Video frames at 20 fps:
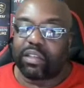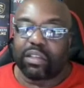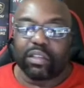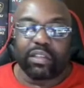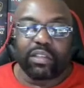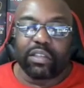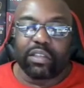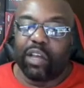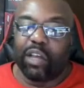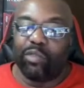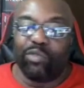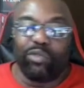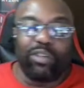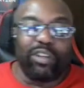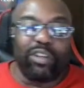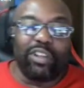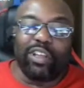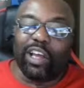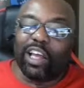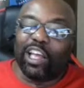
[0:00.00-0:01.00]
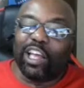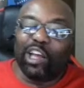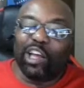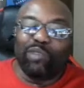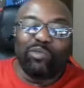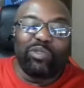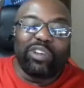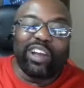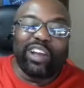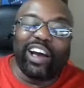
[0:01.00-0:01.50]
I come
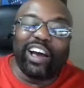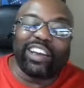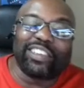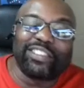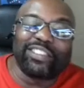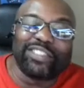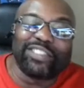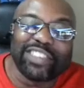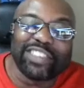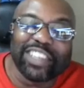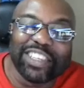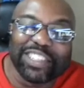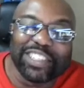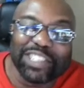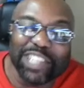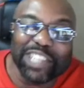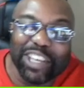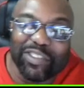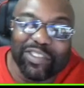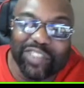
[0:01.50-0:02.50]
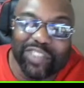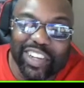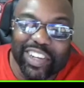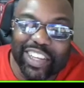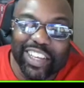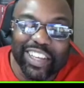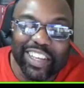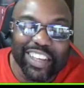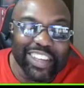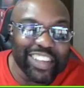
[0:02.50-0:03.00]
with OcuSync
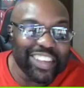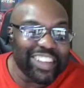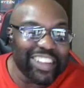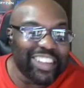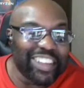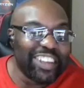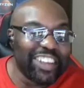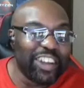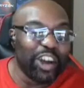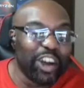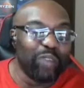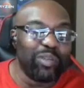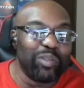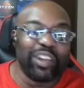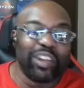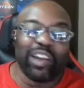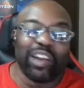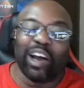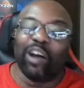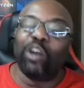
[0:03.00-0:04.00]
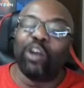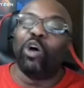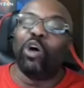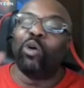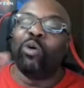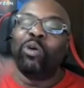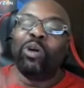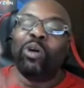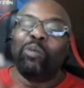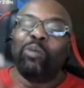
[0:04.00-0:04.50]
70. I mean,
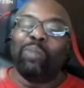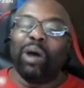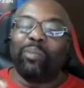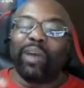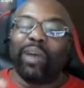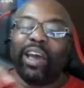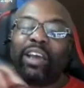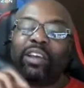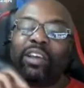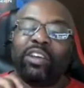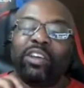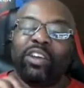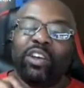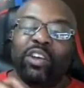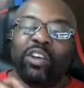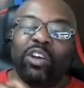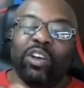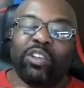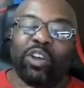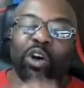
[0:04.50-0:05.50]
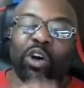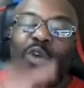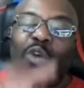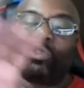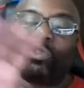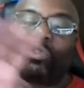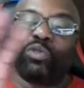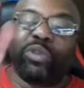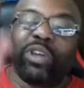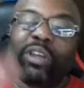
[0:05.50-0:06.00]
no, my bad.
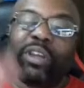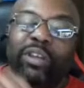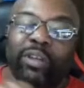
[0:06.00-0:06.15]
03.